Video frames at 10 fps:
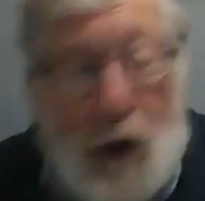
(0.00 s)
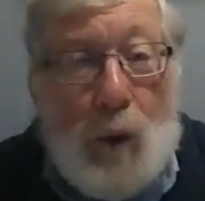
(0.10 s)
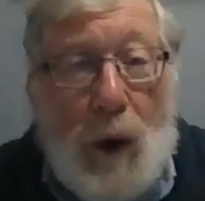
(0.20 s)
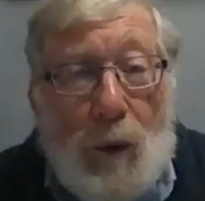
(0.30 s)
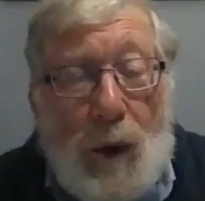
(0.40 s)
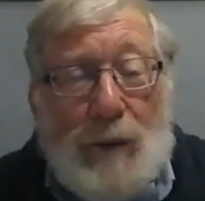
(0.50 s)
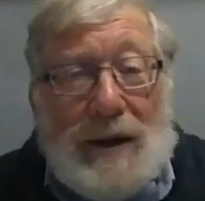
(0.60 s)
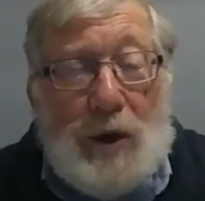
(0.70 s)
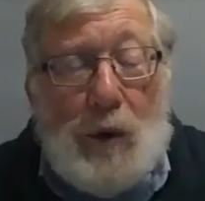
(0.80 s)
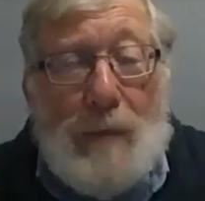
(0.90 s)
what do we
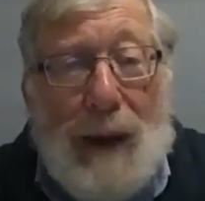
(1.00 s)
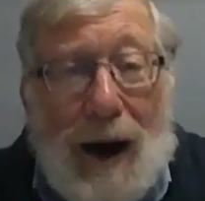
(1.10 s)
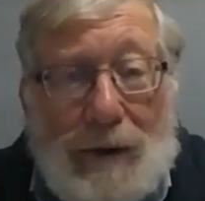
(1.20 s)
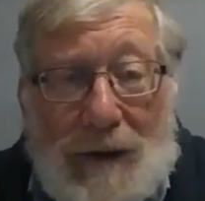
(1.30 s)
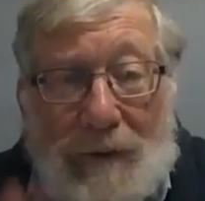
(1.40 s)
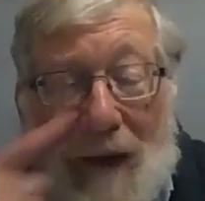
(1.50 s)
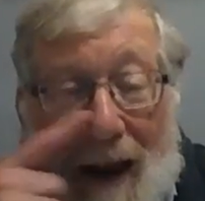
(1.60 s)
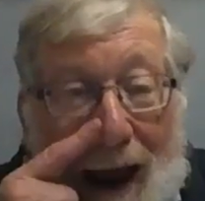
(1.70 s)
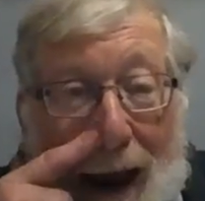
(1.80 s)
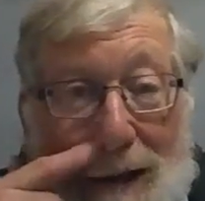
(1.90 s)
do about the
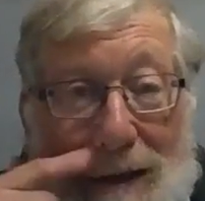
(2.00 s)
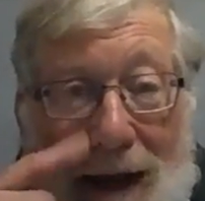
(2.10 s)
fact